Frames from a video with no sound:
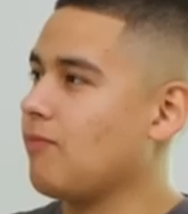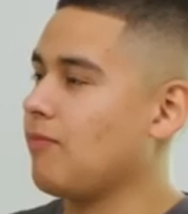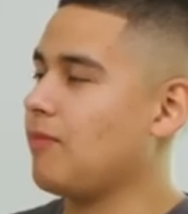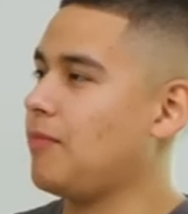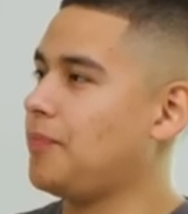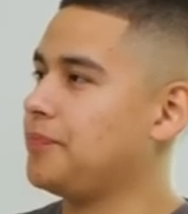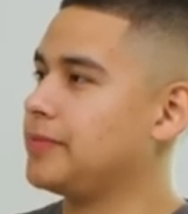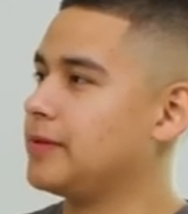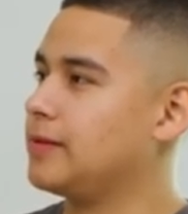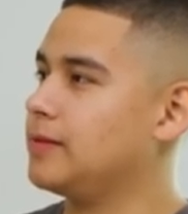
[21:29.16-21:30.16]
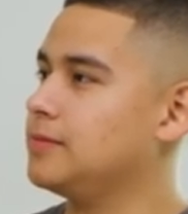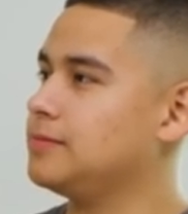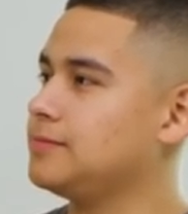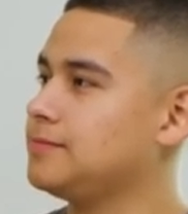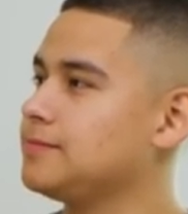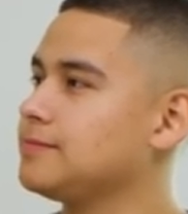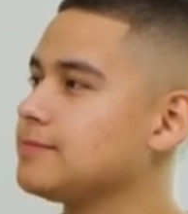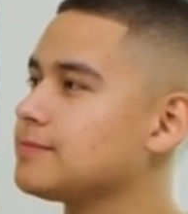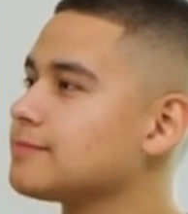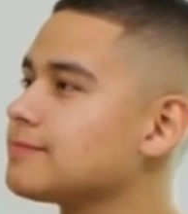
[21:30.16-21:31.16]

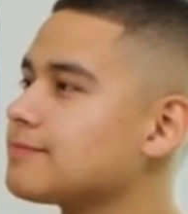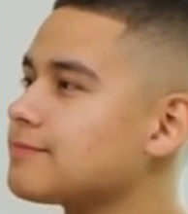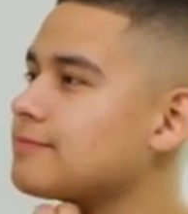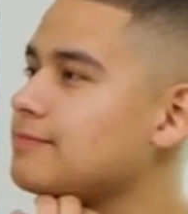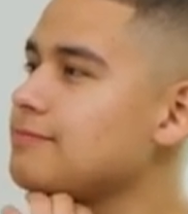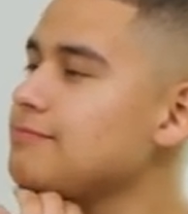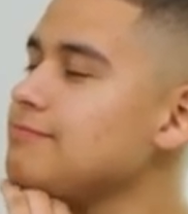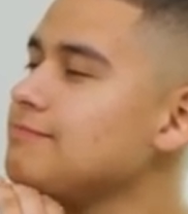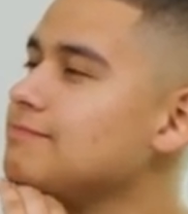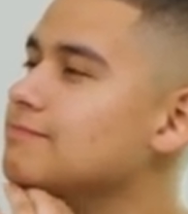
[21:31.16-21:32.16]
The person shown says nothing.